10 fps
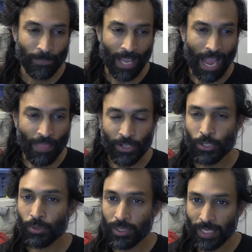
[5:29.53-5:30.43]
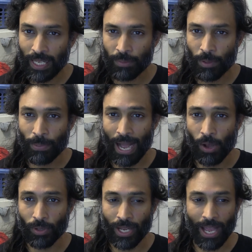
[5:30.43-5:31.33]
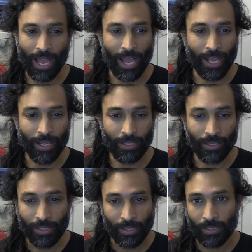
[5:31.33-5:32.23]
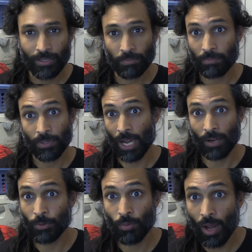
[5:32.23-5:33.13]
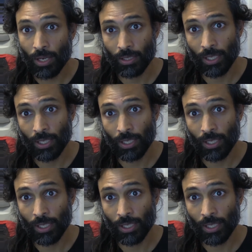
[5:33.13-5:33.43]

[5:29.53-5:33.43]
And then Tuesday came about and time to run.